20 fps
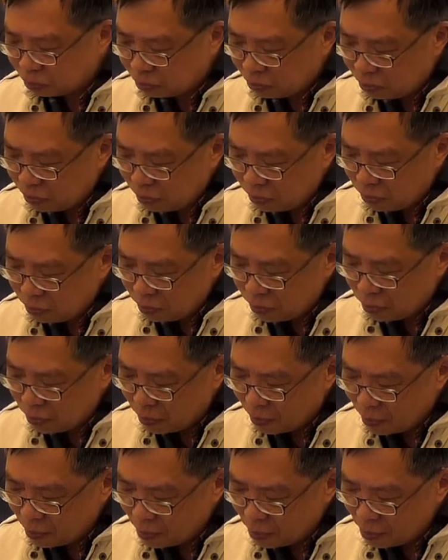
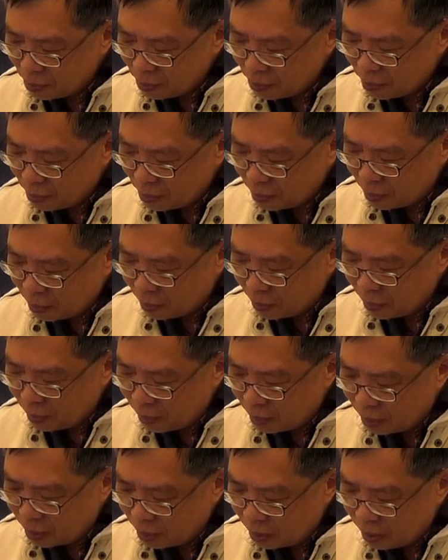
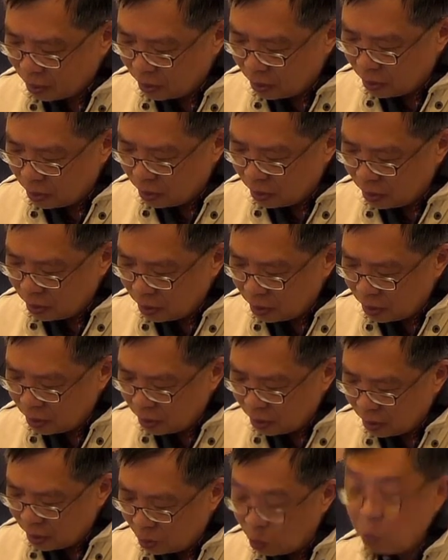
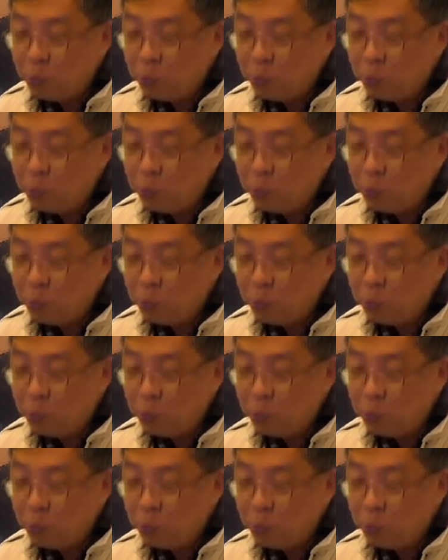And